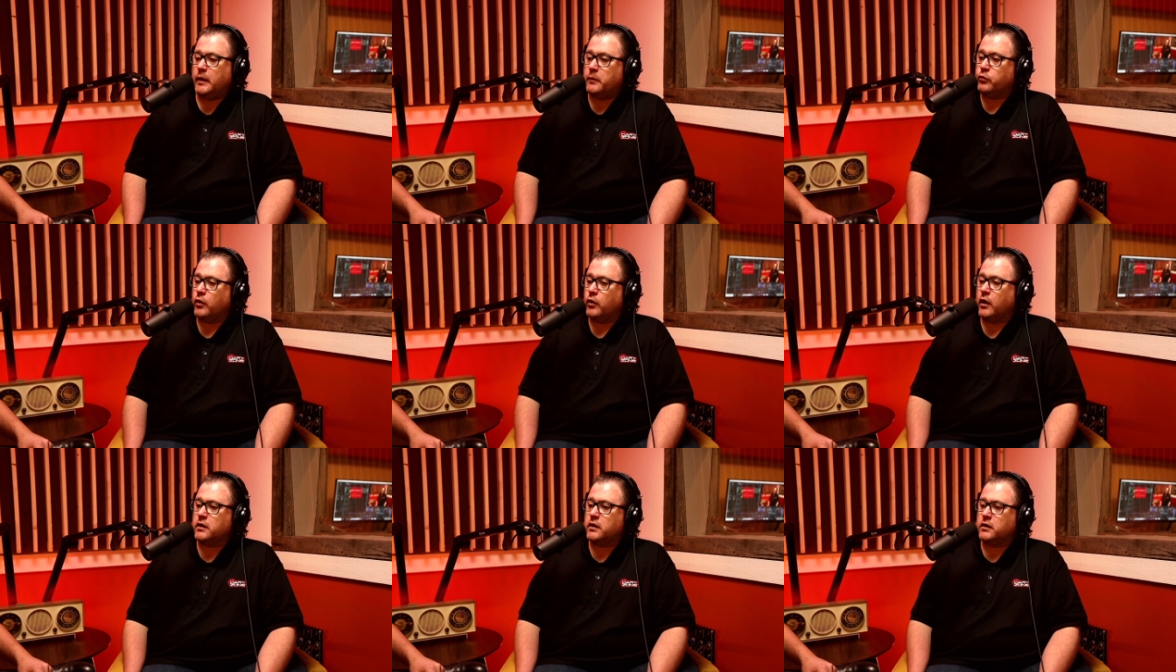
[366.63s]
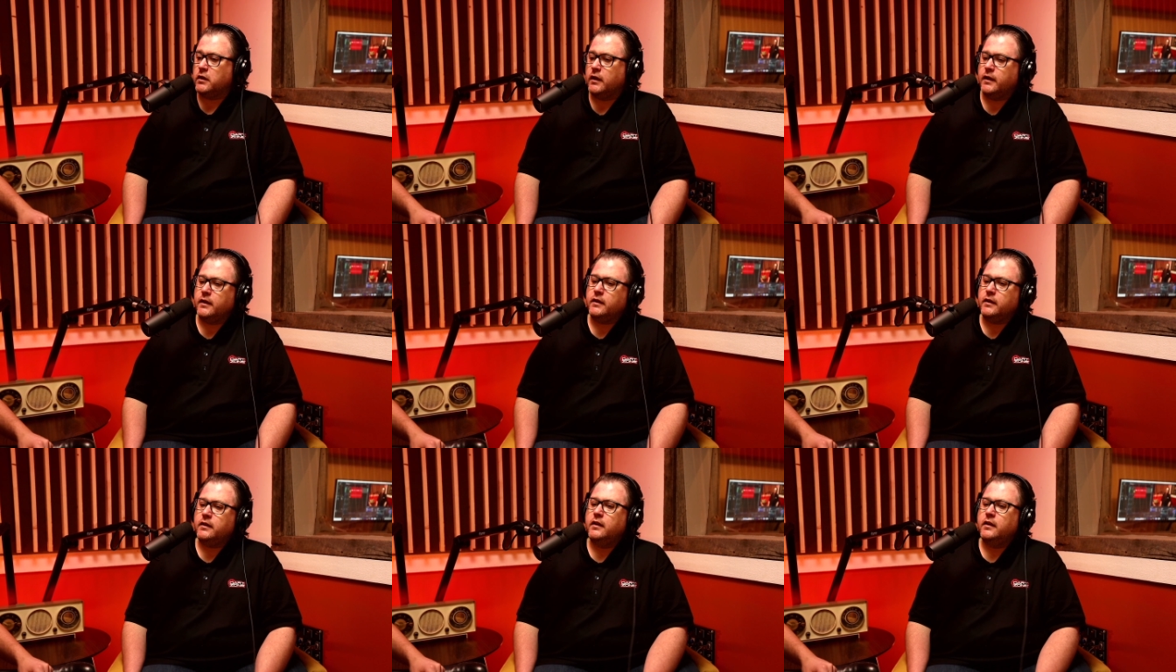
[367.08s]
product
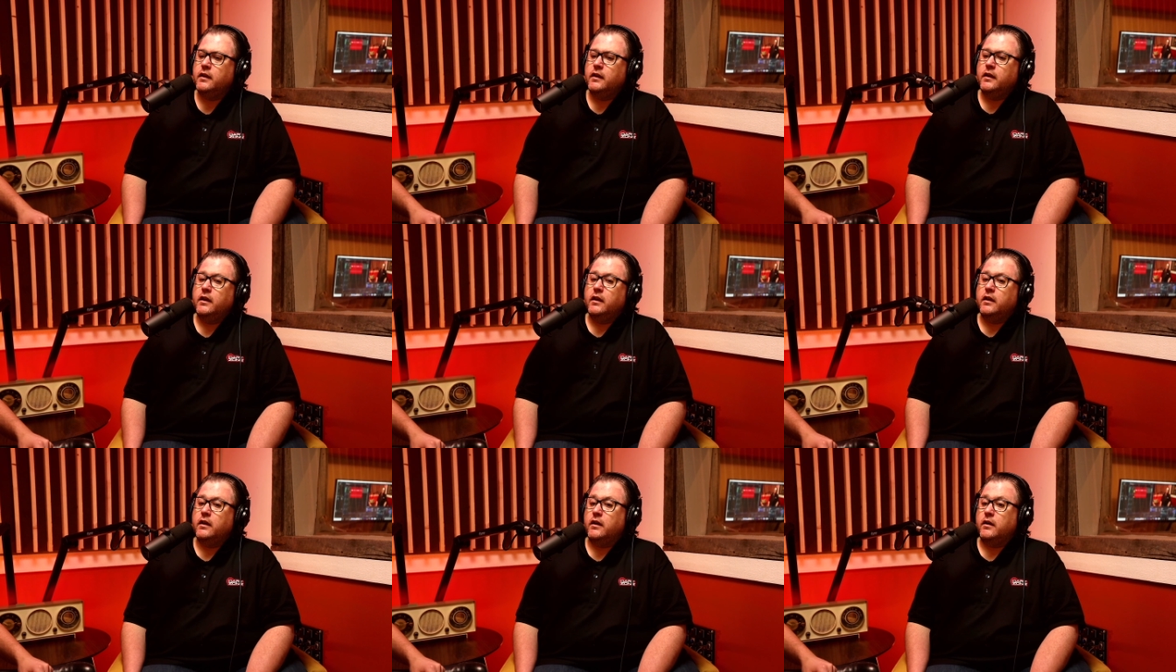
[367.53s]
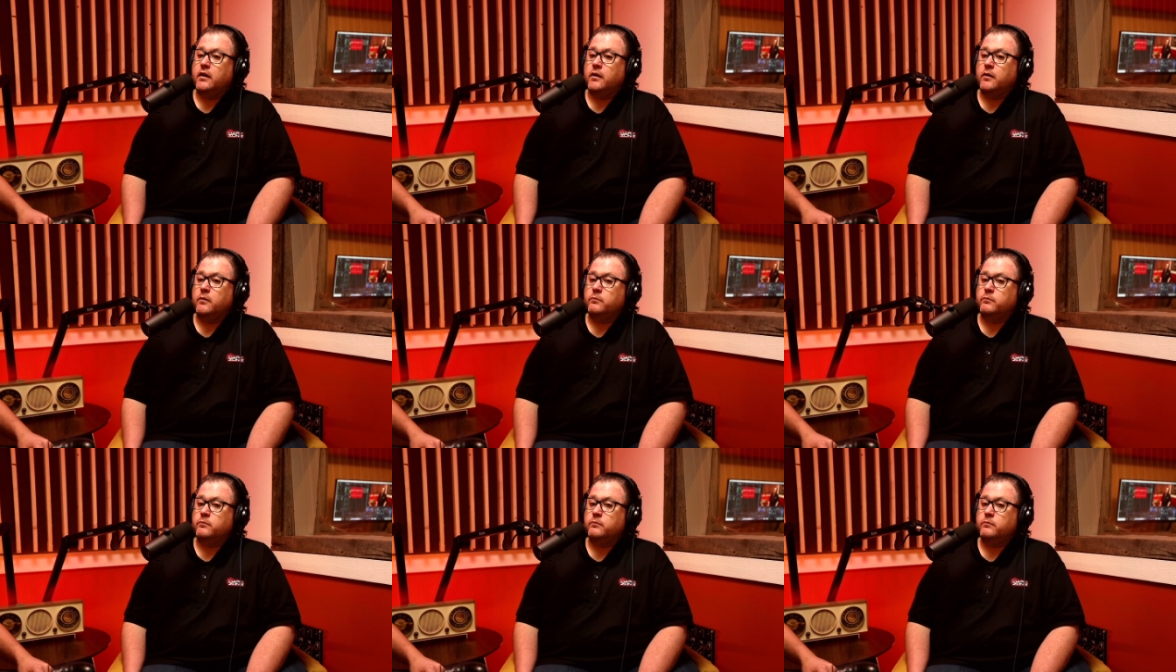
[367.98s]
line.
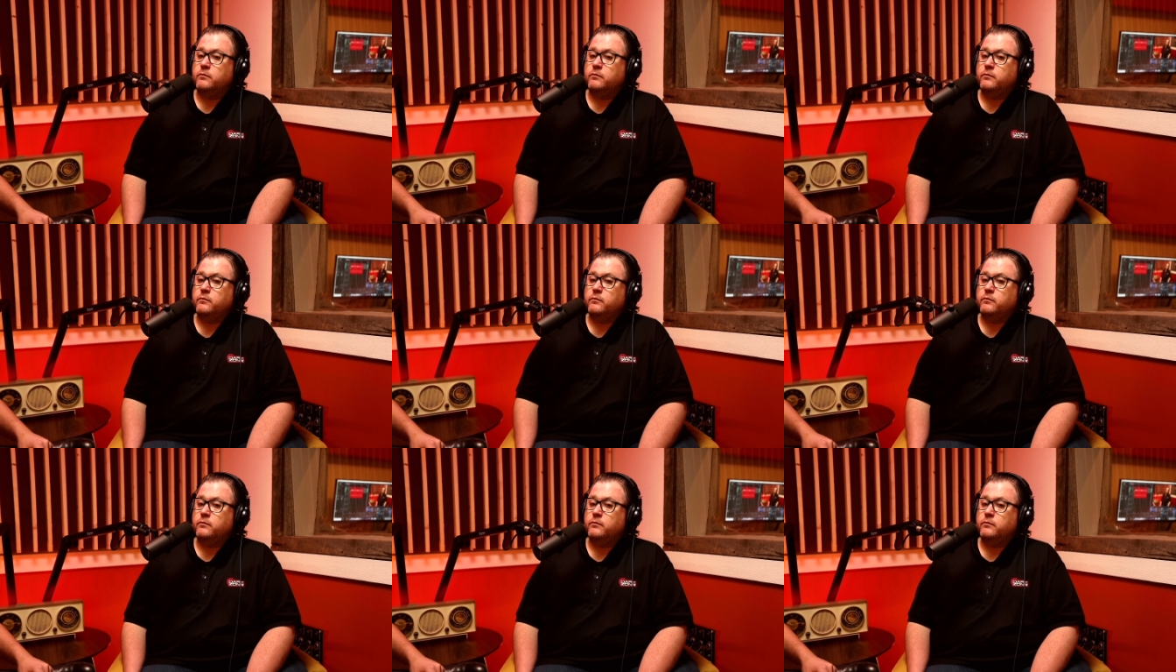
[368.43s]
There